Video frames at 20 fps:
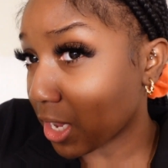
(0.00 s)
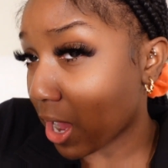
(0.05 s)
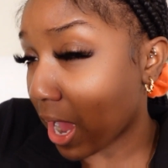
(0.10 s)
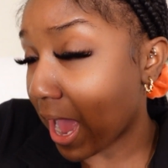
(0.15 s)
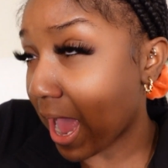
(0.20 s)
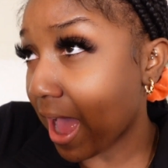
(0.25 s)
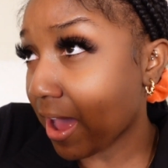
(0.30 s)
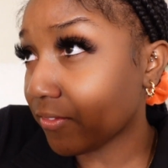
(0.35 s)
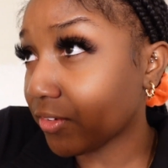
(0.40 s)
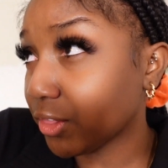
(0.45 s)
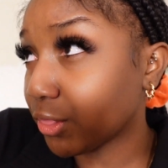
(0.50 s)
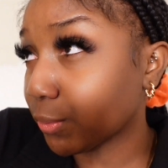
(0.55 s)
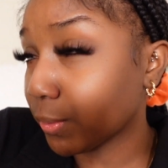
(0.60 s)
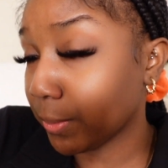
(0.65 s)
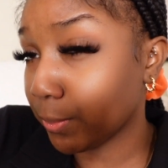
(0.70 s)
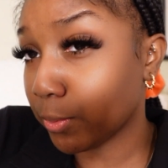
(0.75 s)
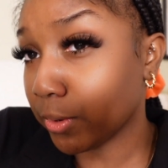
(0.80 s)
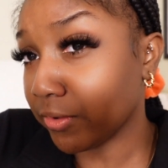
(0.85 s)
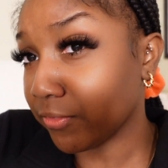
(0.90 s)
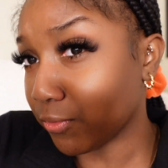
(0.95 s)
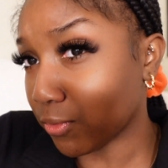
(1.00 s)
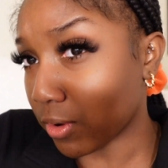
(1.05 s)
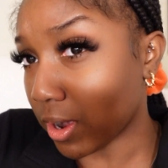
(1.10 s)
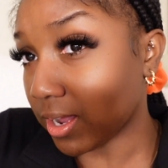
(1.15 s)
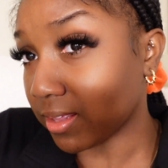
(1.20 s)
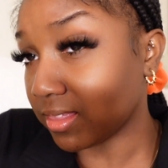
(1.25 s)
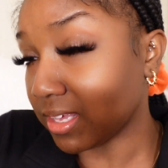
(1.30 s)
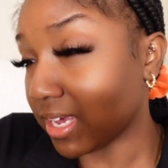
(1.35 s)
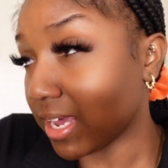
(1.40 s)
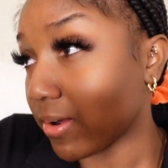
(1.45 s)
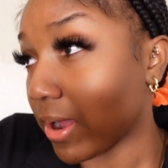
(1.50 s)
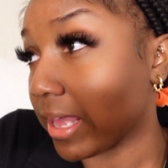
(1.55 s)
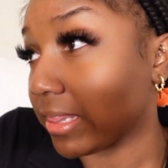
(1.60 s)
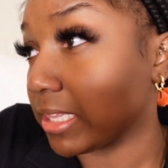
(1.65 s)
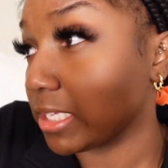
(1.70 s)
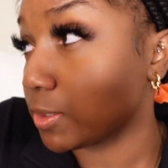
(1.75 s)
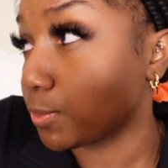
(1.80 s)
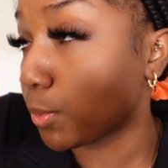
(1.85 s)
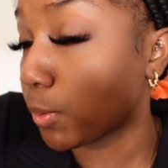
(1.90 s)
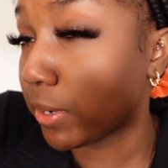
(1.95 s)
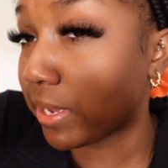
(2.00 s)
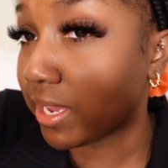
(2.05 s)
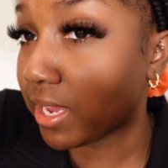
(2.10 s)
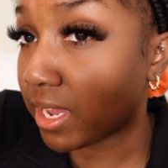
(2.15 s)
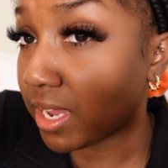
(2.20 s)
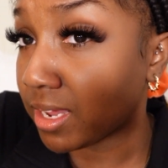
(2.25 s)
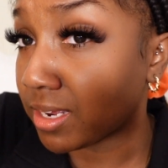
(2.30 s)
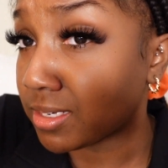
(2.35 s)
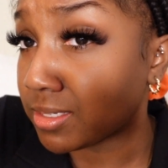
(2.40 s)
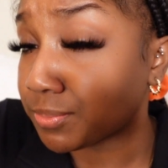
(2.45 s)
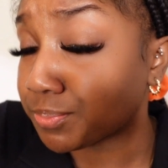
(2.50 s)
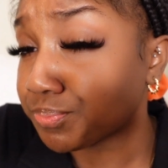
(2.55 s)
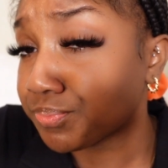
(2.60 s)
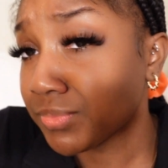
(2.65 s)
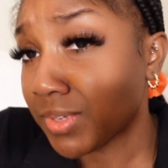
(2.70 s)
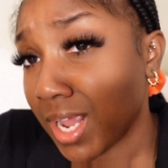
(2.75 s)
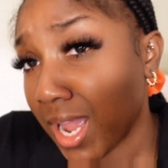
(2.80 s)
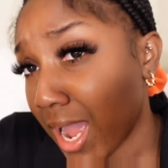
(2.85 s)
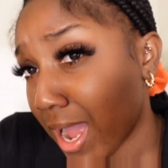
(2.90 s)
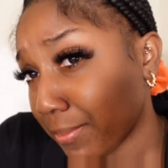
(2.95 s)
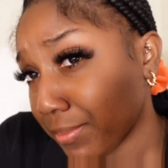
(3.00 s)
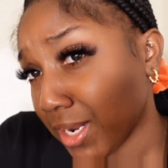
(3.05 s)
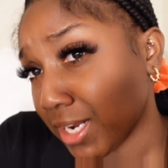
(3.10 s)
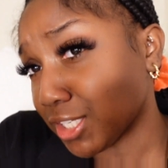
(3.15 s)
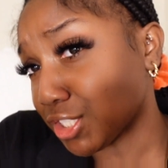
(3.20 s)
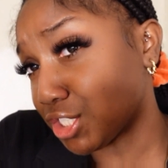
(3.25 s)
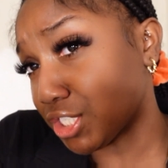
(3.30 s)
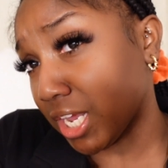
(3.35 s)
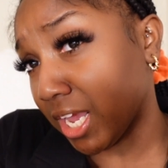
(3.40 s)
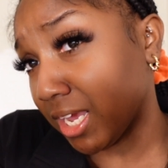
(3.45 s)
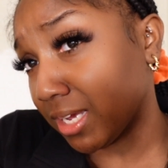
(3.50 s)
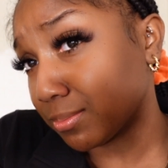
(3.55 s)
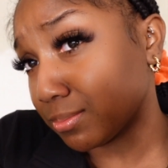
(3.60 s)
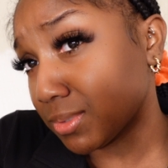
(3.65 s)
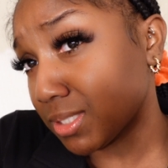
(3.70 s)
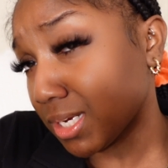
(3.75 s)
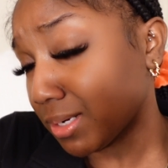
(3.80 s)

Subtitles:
I have a 3.4, I think, at this point, and I'm not ashamed.